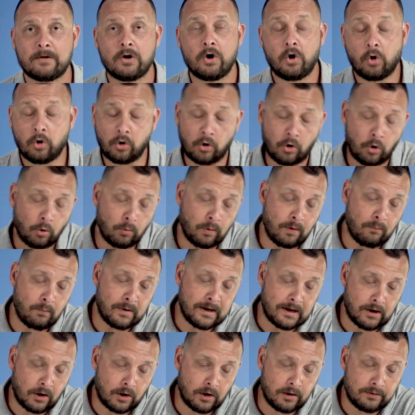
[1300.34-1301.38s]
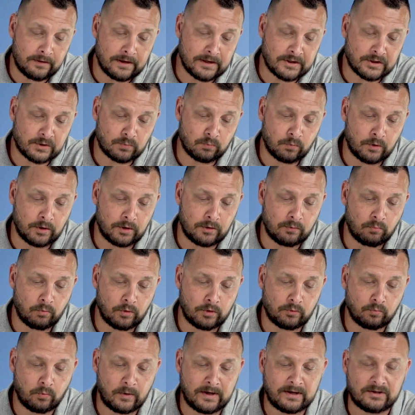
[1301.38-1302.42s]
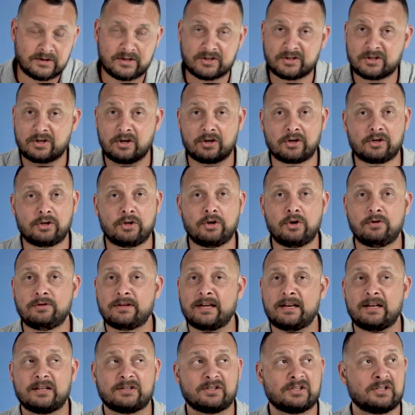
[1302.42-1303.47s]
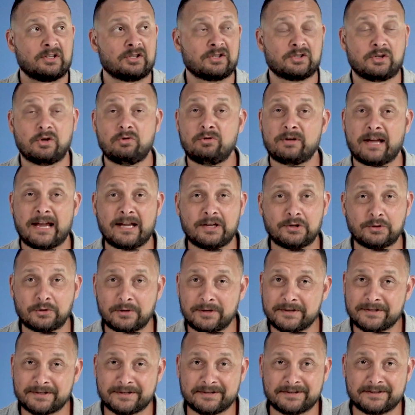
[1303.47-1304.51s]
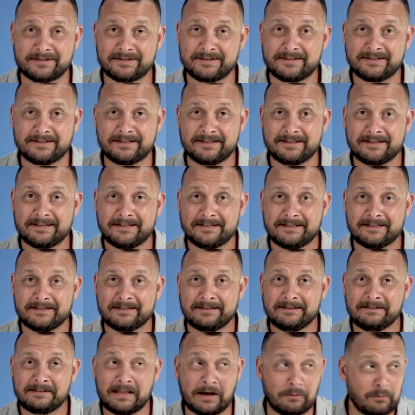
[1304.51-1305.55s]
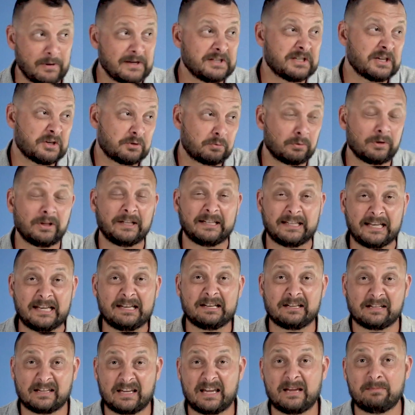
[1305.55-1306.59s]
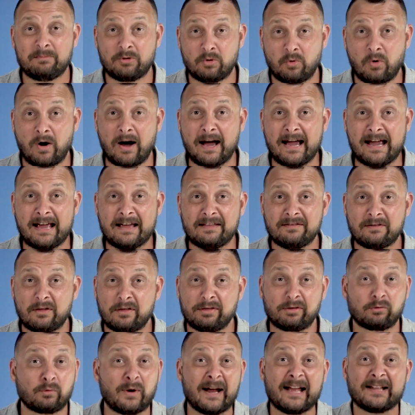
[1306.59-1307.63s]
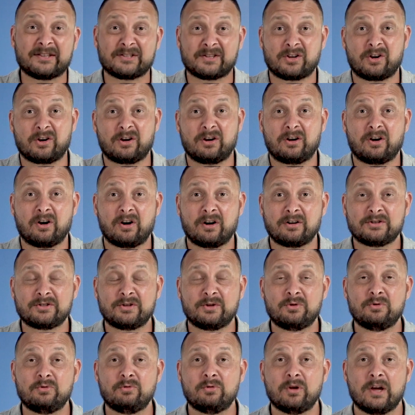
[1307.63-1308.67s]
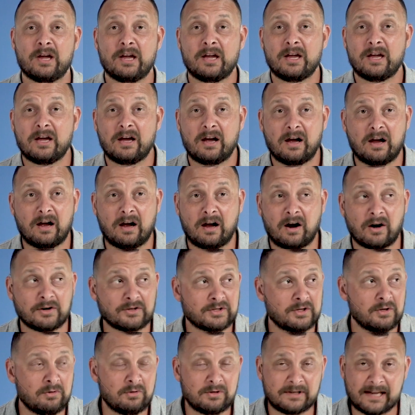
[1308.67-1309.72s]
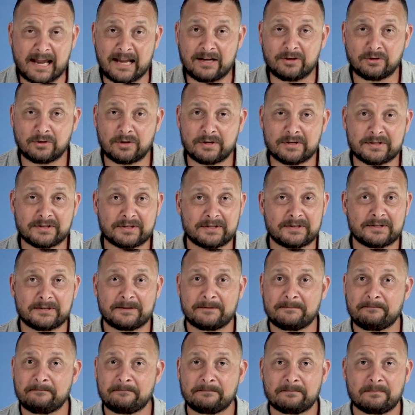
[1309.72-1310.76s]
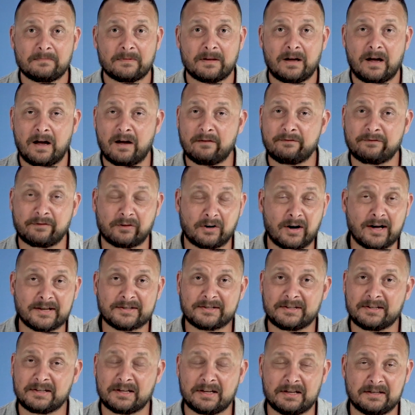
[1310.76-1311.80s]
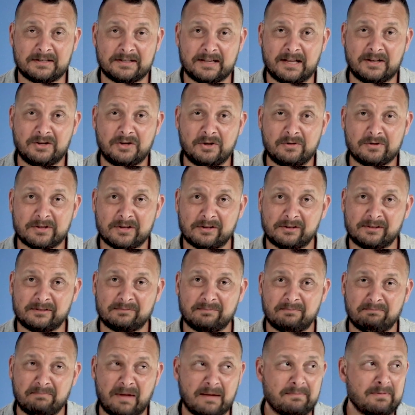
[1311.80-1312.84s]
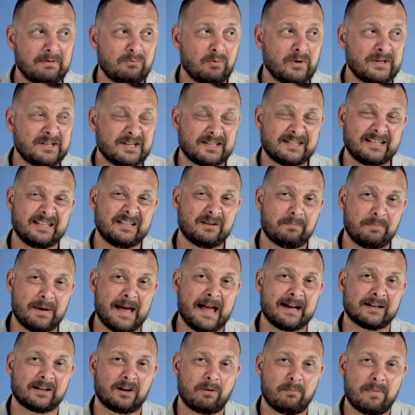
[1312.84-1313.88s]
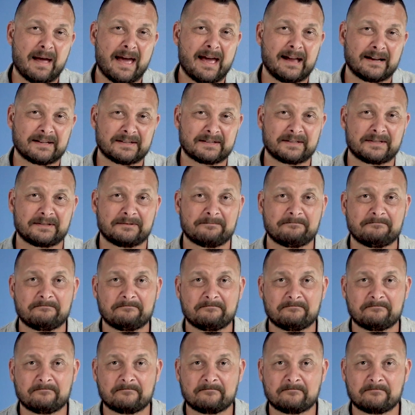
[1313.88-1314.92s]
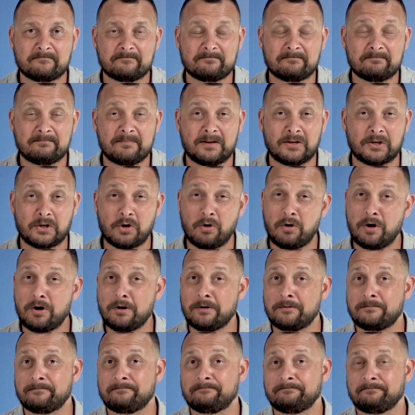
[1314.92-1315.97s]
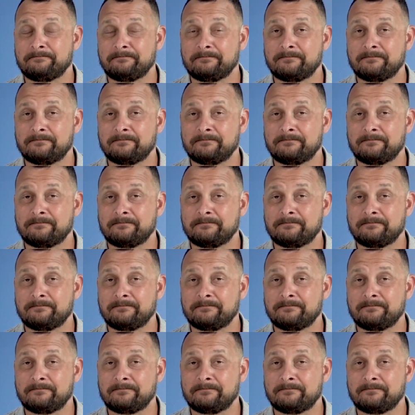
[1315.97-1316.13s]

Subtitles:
Or when we heard this, would we just conclude that it's just too dangerous? That we just really need to keep quiet? The threats are too dangerous for us to continue. So maybe we just need to pack our bags and go home.